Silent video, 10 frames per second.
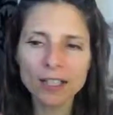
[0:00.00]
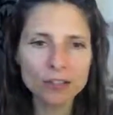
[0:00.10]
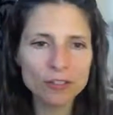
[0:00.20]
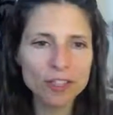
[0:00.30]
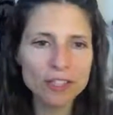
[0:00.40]

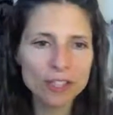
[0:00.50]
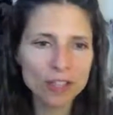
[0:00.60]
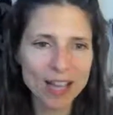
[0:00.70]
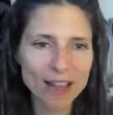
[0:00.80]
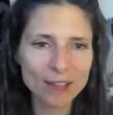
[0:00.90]
You
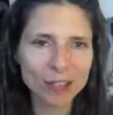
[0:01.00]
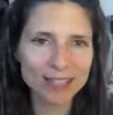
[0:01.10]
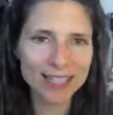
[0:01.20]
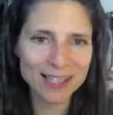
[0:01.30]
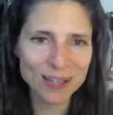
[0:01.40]
literally have
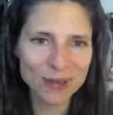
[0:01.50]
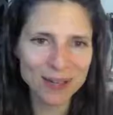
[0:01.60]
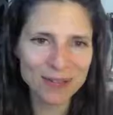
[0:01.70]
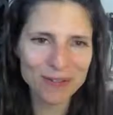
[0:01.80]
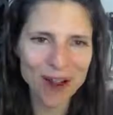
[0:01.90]
got less than
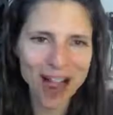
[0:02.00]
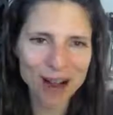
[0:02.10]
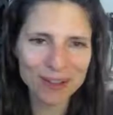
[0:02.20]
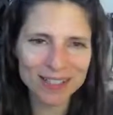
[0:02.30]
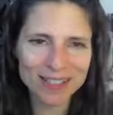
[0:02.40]
24
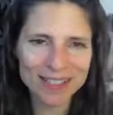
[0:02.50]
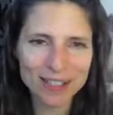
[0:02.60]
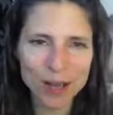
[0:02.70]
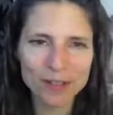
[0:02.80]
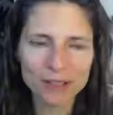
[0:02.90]
hours,
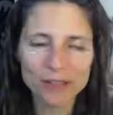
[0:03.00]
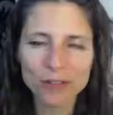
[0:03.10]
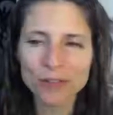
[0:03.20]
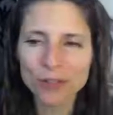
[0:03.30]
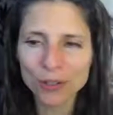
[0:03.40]
so if
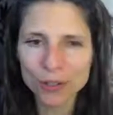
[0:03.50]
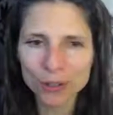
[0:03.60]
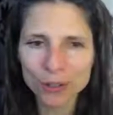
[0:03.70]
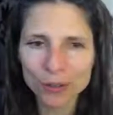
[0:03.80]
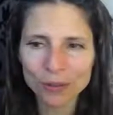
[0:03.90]
you
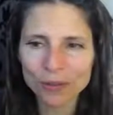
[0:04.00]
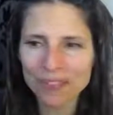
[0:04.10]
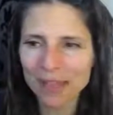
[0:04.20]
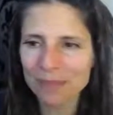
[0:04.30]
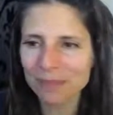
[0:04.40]
do,
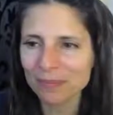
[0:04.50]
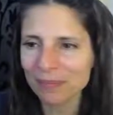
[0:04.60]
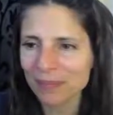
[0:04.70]
then